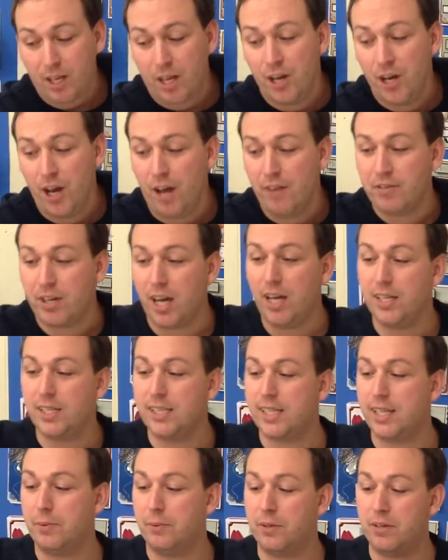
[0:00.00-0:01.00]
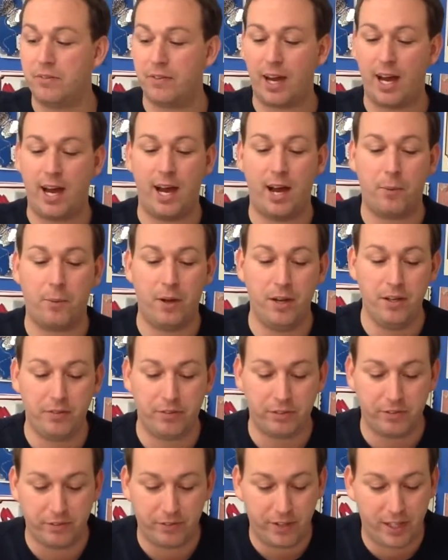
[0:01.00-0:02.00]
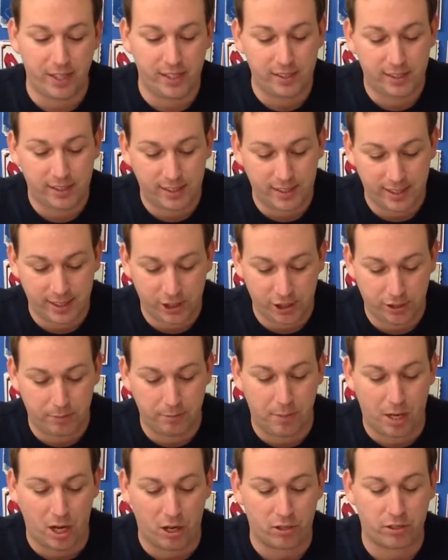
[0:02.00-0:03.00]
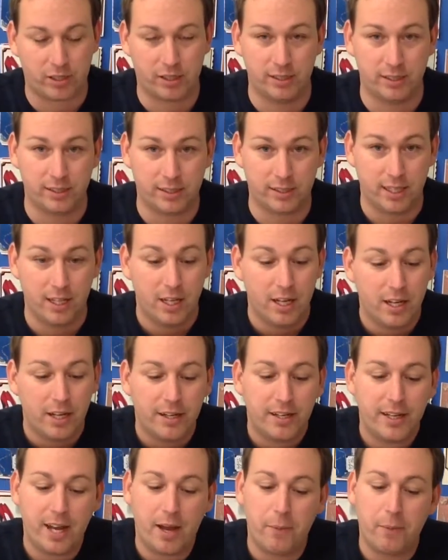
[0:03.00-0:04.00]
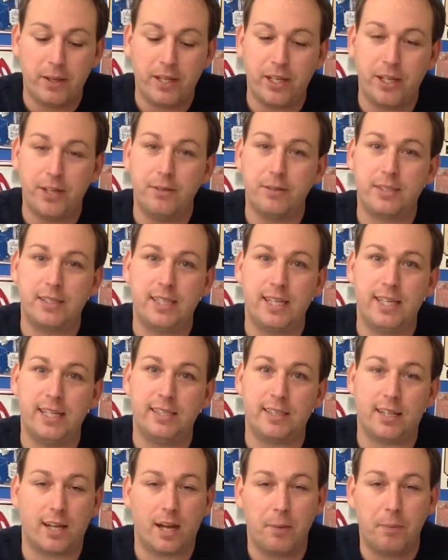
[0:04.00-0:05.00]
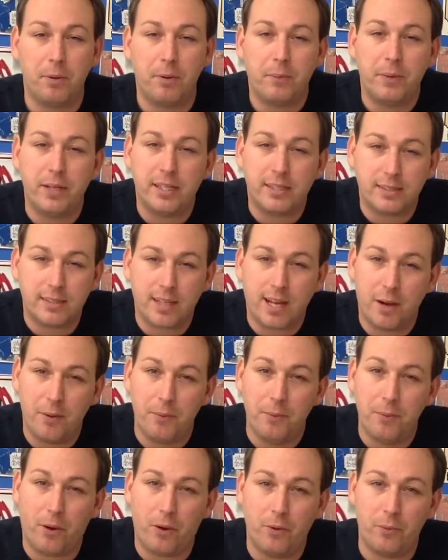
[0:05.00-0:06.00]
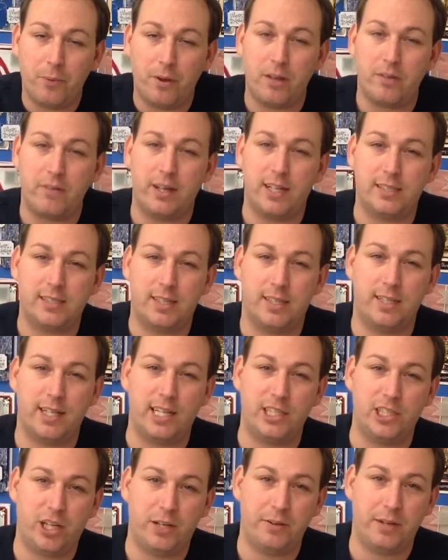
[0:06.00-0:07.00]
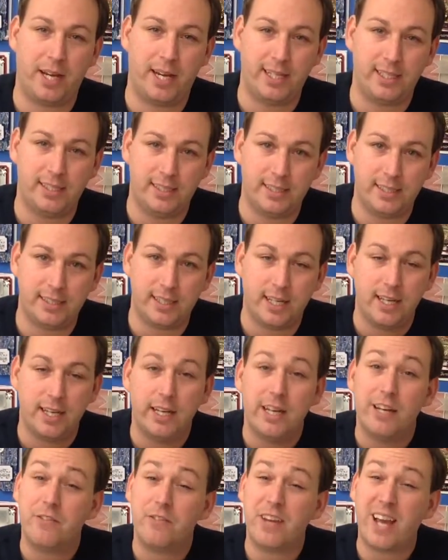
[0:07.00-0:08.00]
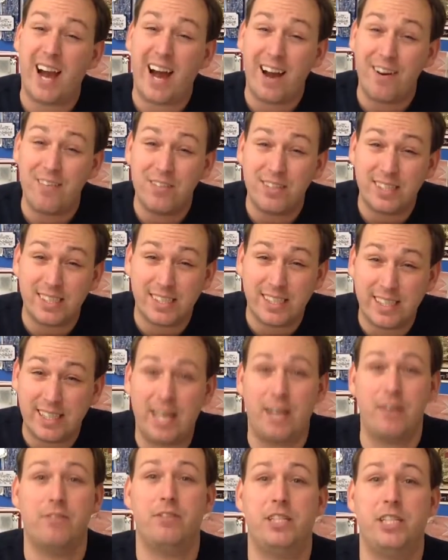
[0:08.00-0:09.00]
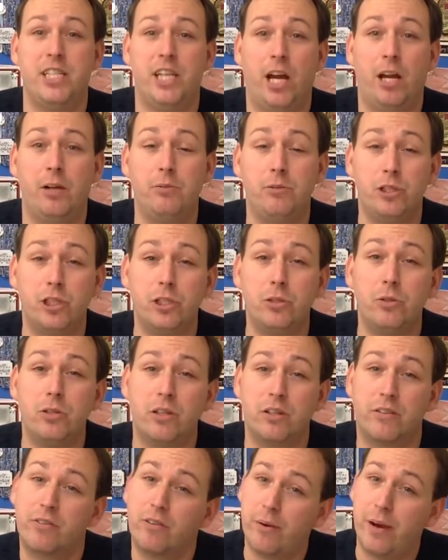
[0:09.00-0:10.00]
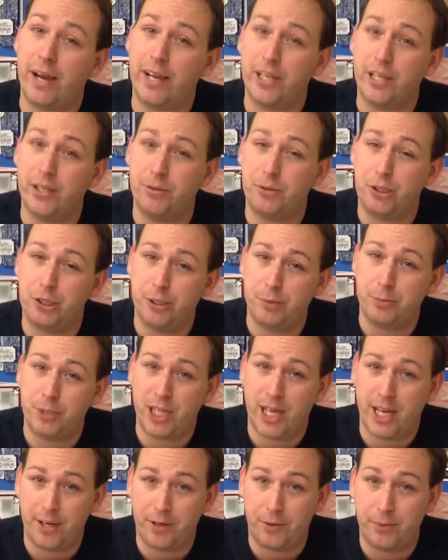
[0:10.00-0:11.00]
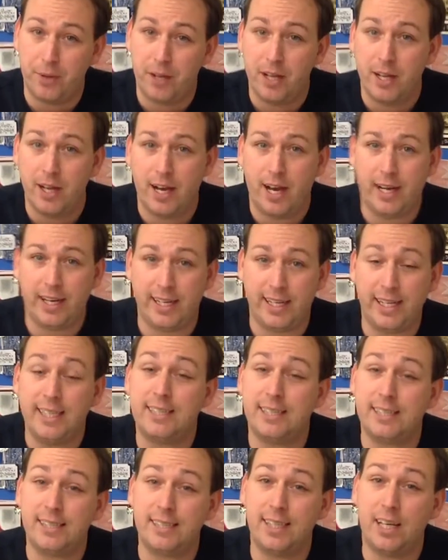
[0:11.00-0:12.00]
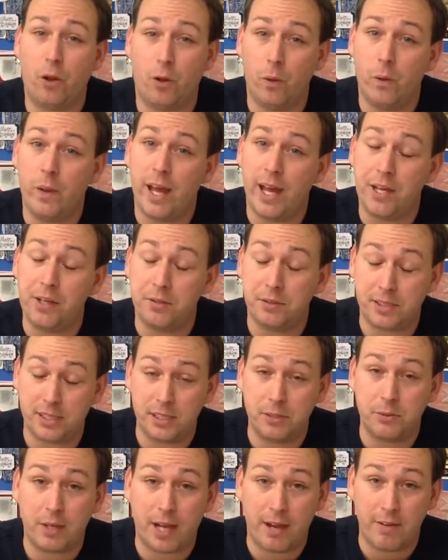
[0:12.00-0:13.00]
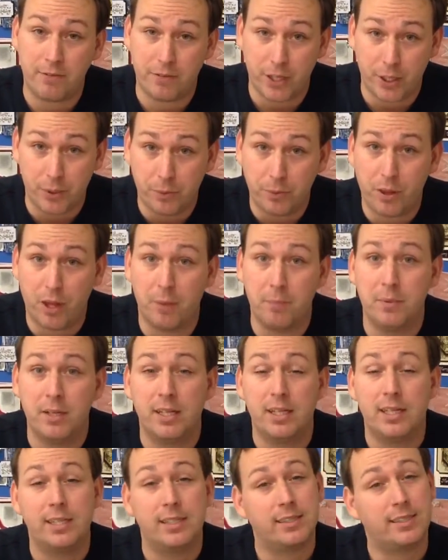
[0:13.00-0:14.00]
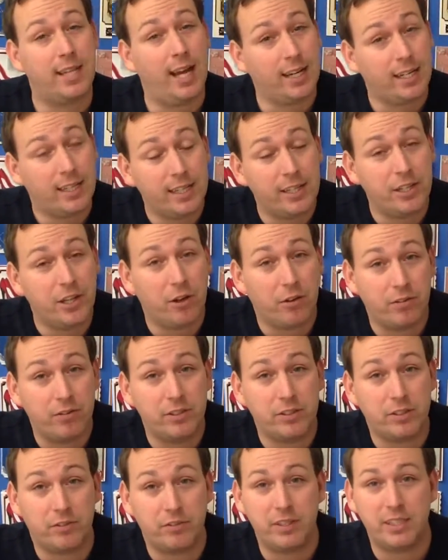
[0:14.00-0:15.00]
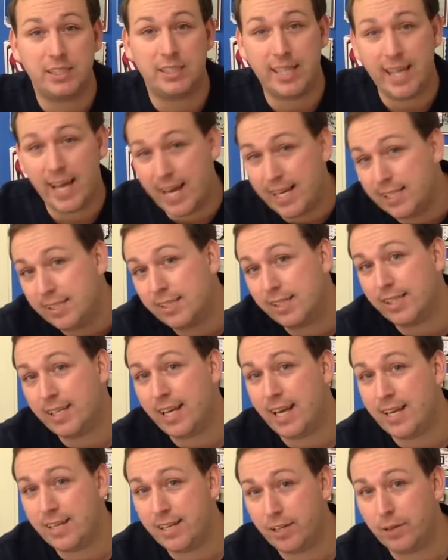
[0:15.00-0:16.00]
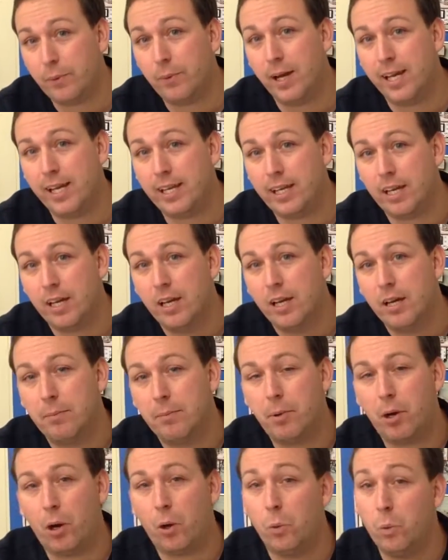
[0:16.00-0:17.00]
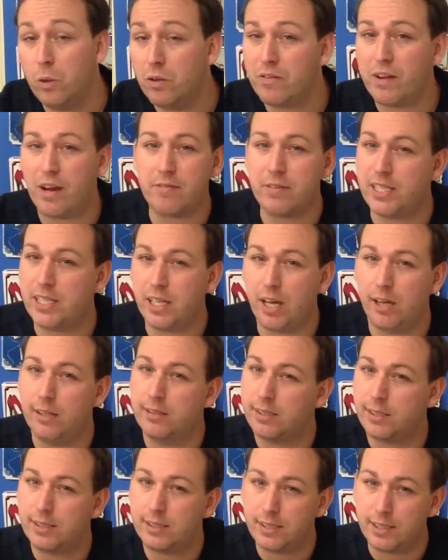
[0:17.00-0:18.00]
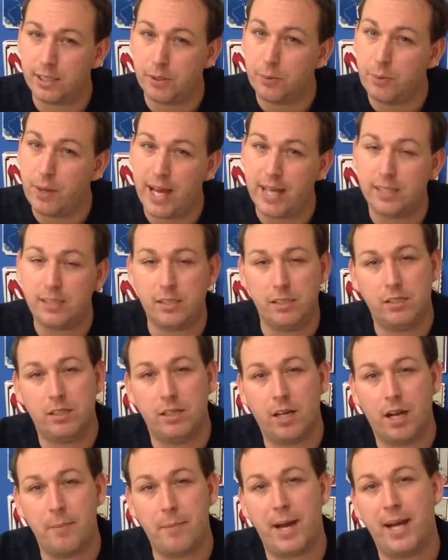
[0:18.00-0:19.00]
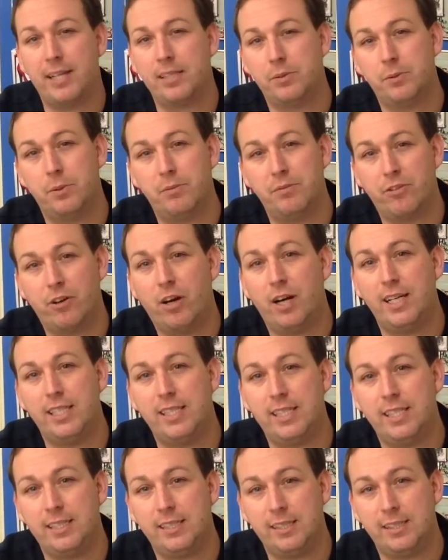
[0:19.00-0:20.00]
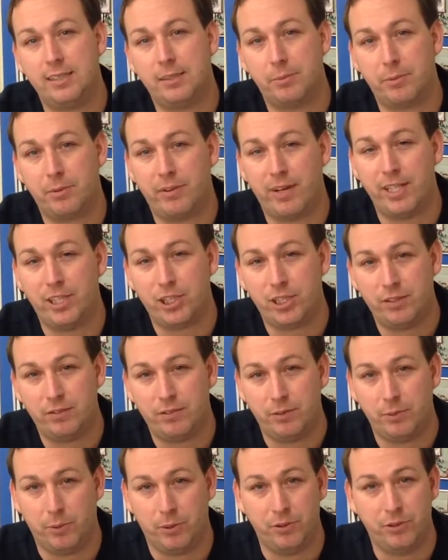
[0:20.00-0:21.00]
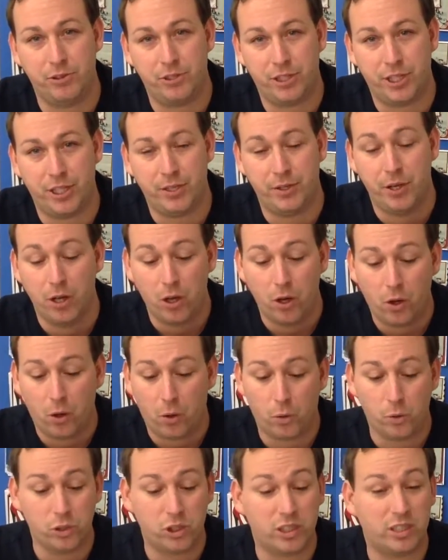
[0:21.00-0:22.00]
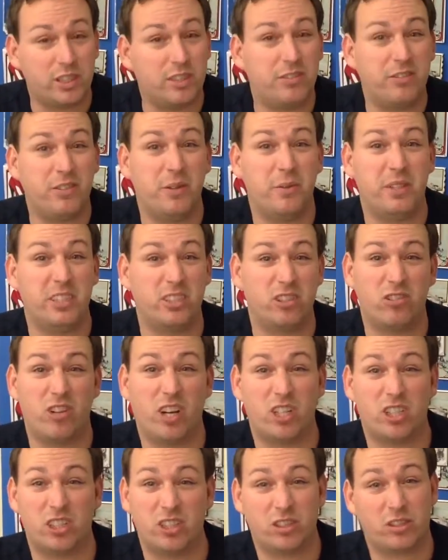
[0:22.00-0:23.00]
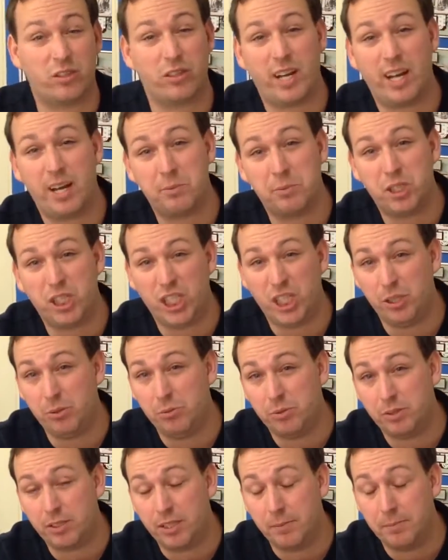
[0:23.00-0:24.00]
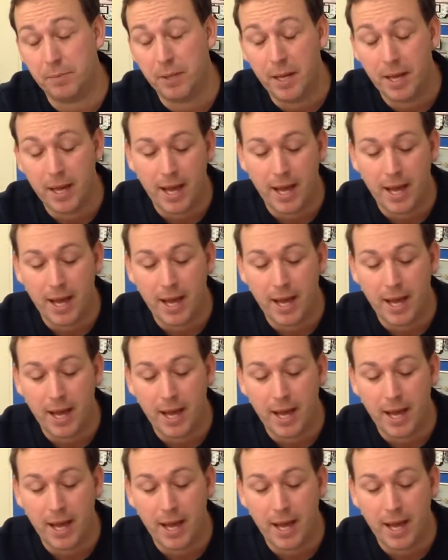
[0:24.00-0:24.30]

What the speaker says: And I've coloured it with our wonderful first edition markers. Now, we used these a couple of weeks ago on one of our Sunday showcases. If you haven't seen that video, do look for our YouTube channel, and it is still on there. You still can view them. Sadly, the offers obviously end at the end of the week, but all of our videos are still there, so you can go back to them for ideas and inspiration if you want to, or just a few instructions on how to use them.